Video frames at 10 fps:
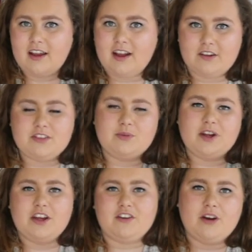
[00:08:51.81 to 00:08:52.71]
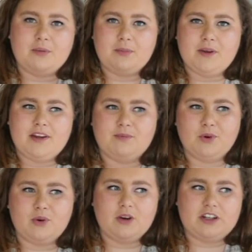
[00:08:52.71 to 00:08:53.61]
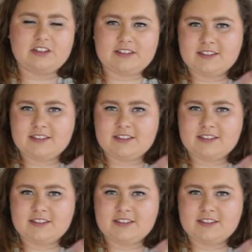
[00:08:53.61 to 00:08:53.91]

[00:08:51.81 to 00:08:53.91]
And obviously when I grew up a bit more, it